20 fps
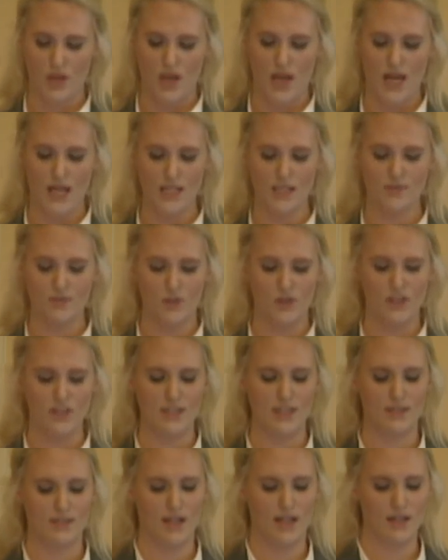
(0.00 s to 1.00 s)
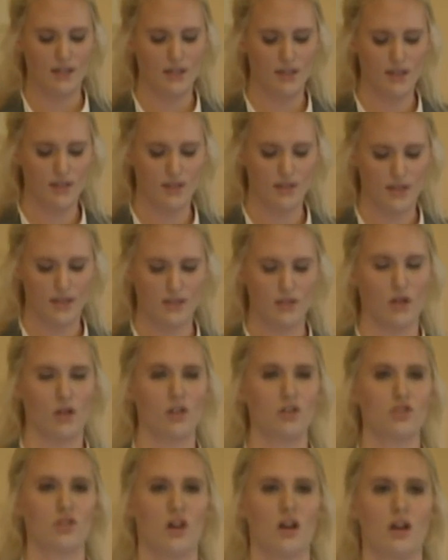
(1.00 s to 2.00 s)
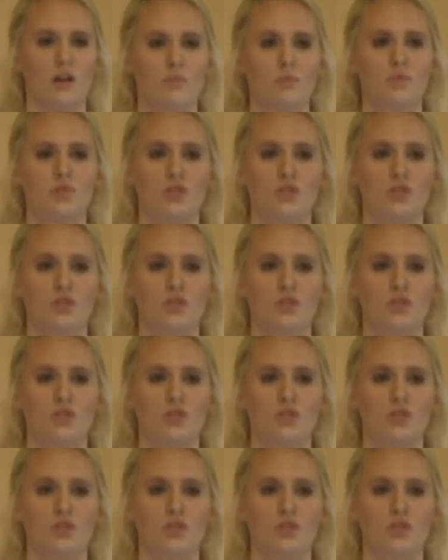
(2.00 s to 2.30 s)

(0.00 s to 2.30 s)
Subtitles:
As forensic scientists, it's our job